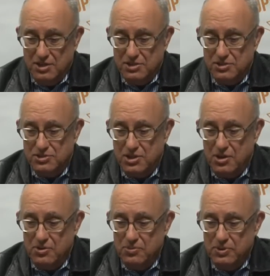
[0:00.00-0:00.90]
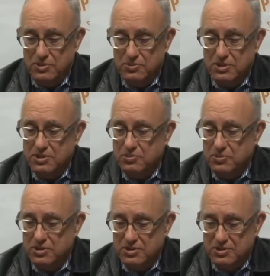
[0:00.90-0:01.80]
So when you look at the
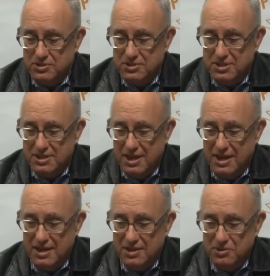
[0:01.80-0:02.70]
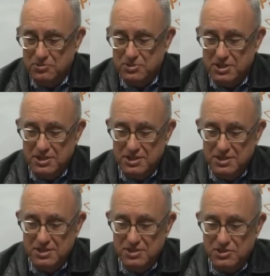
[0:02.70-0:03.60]
world, uh, you
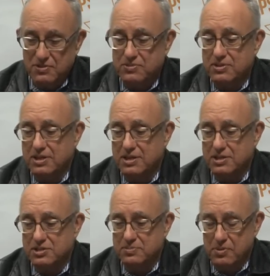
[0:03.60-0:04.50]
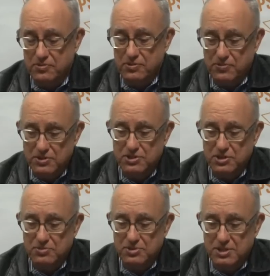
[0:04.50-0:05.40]
see several things. The, the first
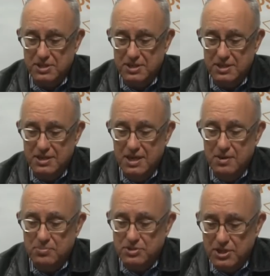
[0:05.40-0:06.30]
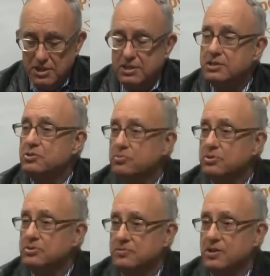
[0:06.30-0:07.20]
thing you see, particularly in the
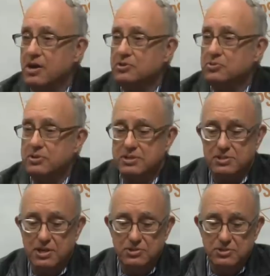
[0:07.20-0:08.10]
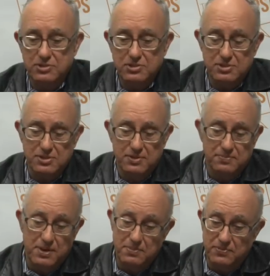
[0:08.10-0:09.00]
world of large organizations,
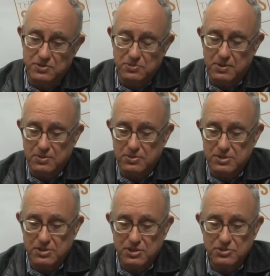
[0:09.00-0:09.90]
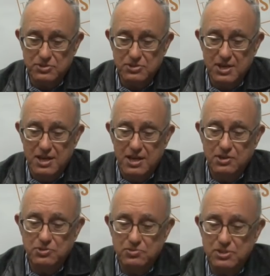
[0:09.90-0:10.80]
maybe even small organizations,
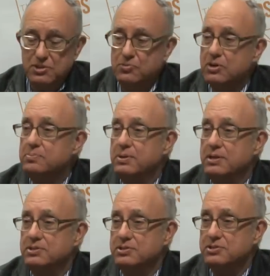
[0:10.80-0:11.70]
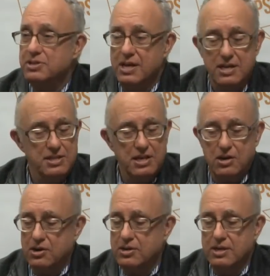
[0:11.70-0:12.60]
is you see workplaces that
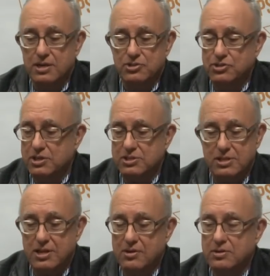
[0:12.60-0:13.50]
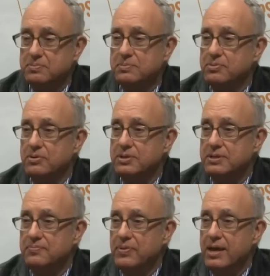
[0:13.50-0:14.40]
are just terribly
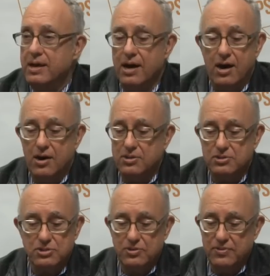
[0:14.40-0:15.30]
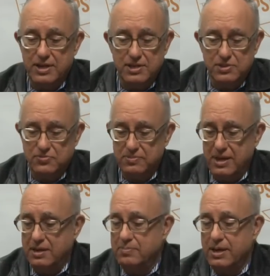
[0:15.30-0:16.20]
broken. All the surveys from
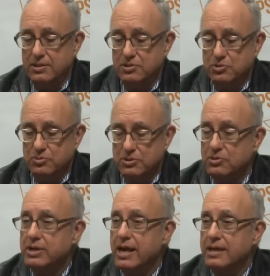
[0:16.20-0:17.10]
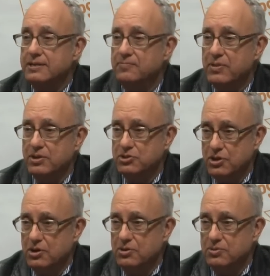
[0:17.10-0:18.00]
anybody that you want to look at
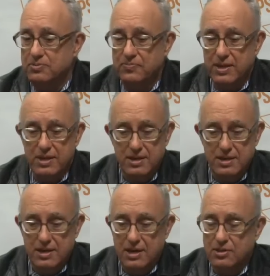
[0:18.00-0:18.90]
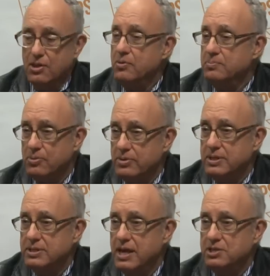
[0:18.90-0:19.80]
show low employee
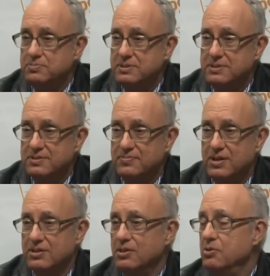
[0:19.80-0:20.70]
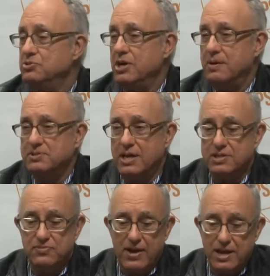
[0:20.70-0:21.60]
engagement, low job
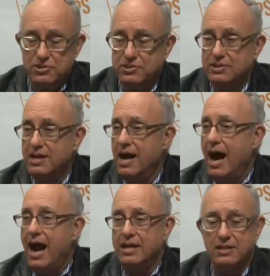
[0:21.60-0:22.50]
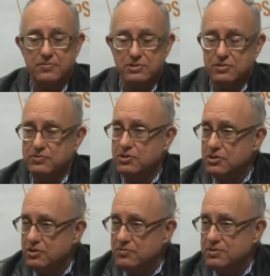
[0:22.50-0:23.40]
satisfaction, high levels of
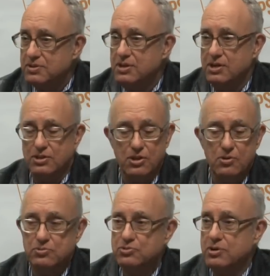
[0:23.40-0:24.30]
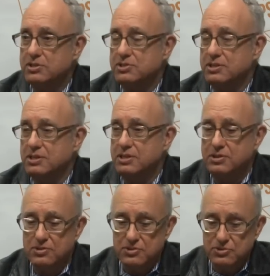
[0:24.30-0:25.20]
turnover, low trust in
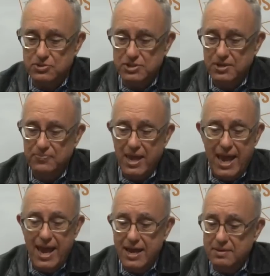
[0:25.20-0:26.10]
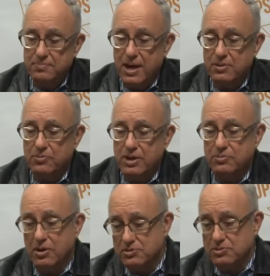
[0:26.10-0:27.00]
leaders. And by the way,
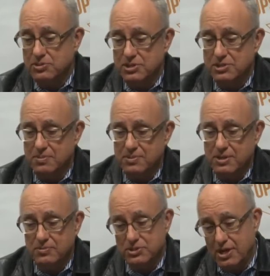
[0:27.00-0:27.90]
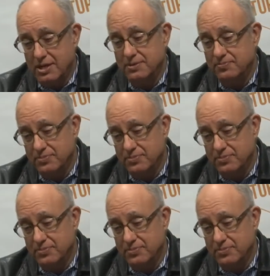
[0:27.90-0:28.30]
you also see something, which I